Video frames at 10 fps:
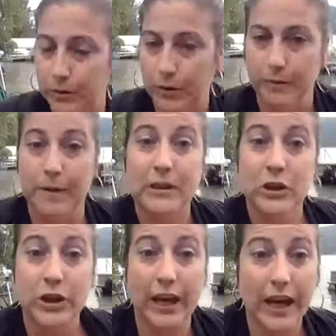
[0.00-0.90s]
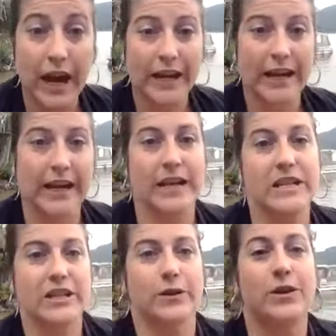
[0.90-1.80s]
who are maybe looking at getting
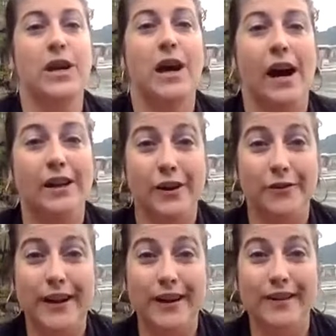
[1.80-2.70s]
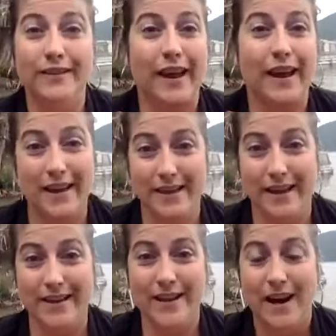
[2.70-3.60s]
into a career like
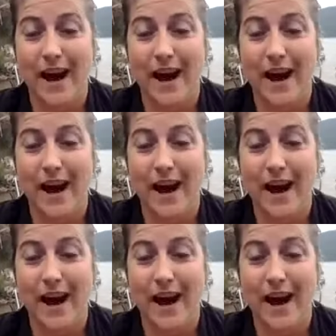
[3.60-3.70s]
this,